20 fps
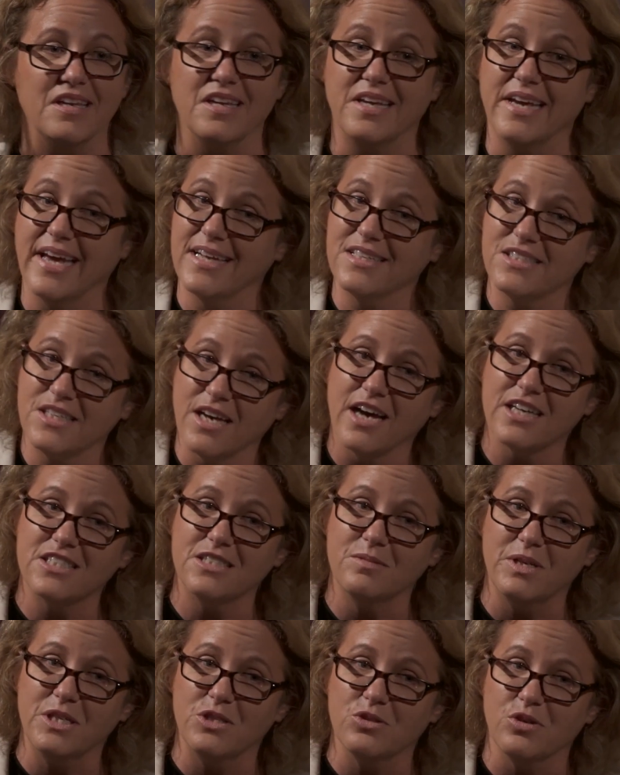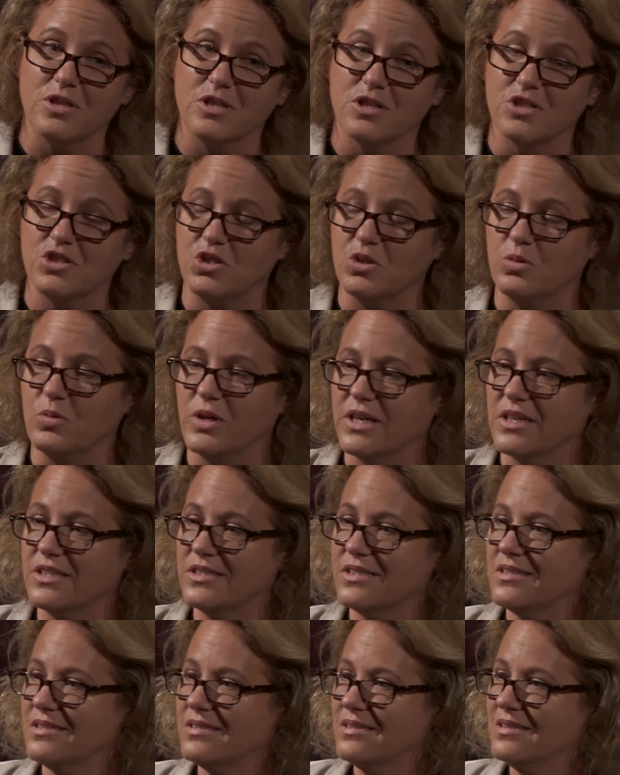and you can't talk to me during those 2
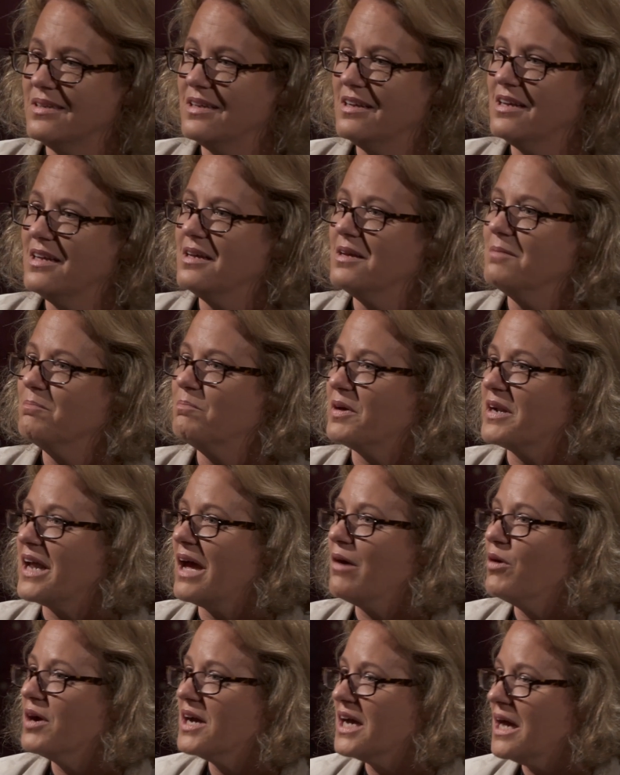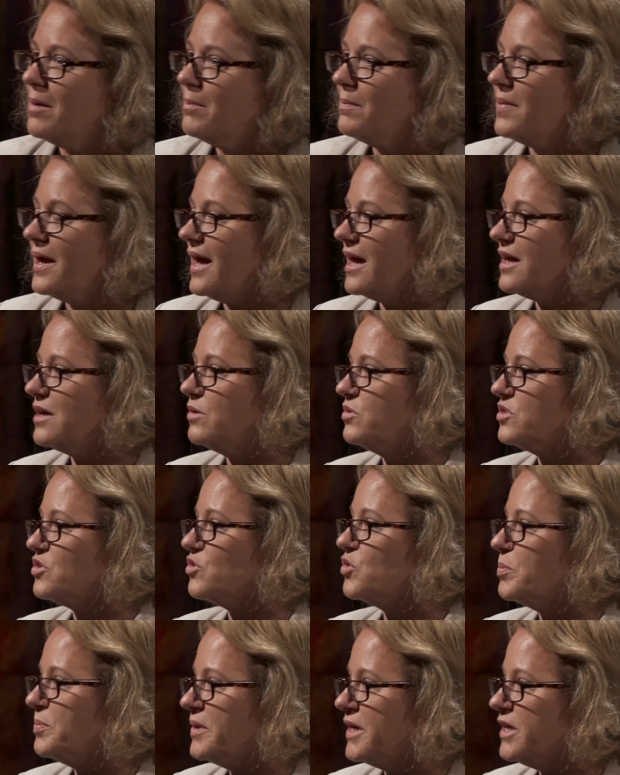weeks, but I will come back with a
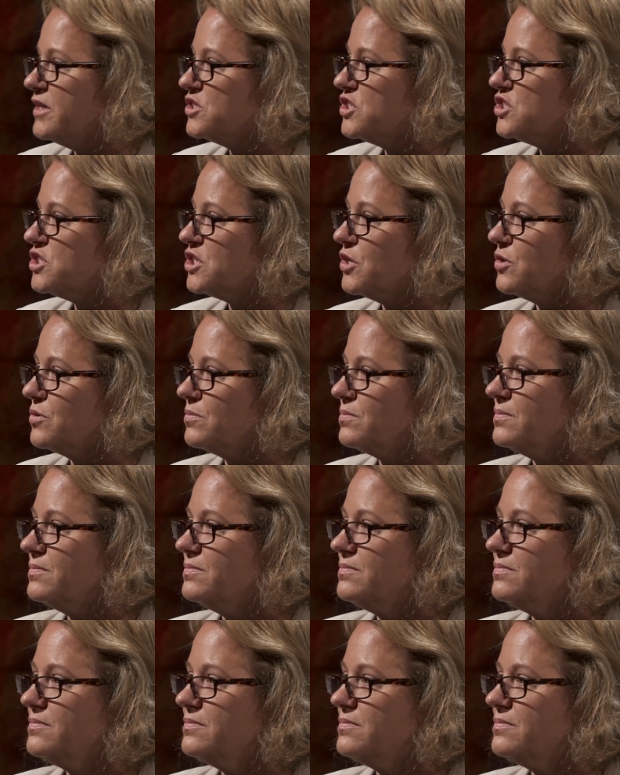repaired stone.